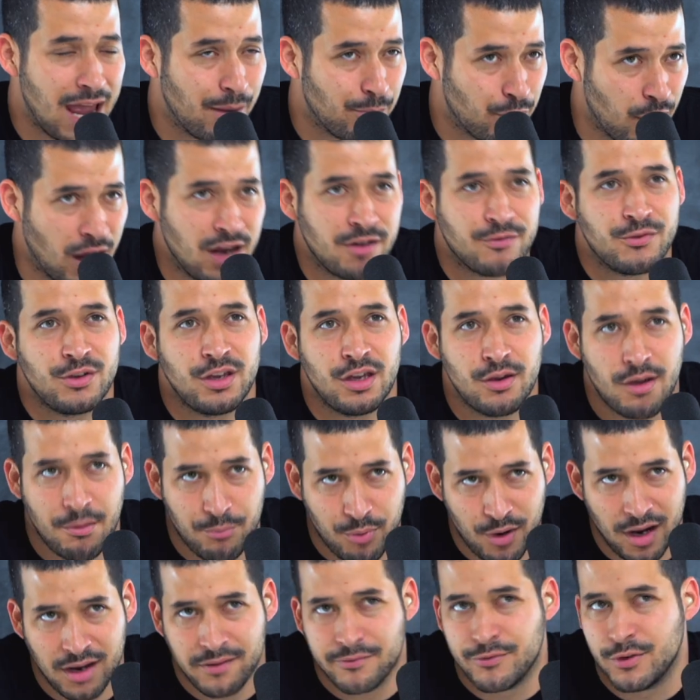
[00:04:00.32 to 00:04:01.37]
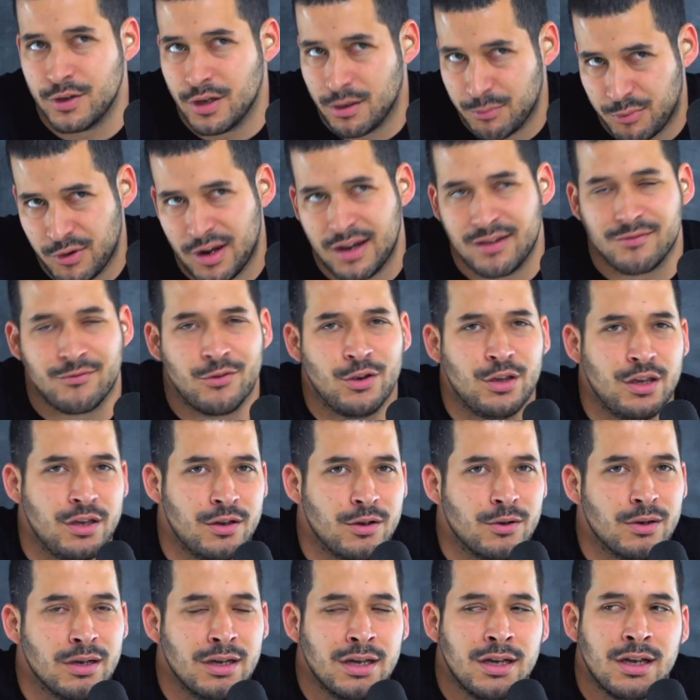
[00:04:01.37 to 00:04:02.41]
hey, I'm praying for you. I'm praying for you. I'm praying for you.